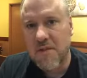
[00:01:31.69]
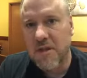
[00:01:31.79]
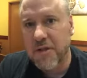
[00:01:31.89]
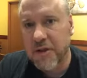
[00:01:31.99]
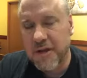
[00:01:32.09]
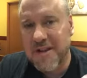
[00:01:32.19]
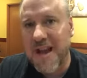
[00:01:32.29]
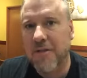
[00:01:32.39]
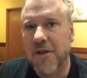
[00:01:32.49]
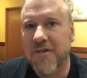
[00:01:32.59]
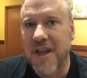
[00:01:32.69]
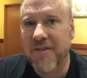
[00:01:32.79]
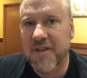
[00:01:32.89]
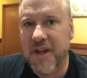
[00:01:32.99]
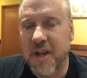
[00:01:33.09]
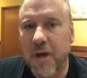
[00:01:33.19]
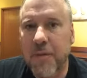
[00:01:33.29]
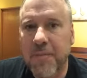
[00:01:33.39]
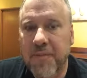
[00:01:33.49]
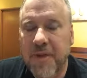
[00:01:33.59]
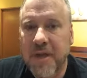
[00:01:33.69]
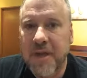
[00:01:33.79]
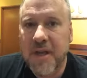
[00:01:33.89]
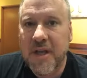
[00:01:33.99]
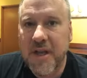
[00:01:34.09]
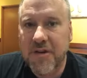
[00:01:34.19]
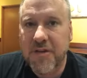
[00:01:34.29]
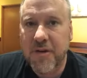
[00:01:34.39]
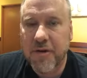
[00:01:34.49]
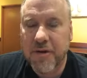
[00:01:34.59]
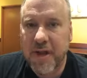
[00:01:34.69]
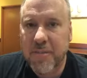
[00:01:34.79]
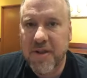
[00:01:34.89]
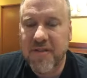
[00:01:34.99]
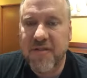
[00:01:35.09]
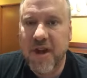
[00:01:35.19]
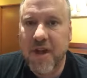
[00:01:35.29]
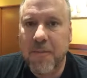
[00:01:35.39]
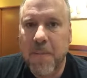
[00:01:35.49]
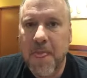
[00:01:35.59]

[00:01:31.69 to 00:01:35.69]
You're gonna download that video into your MP file,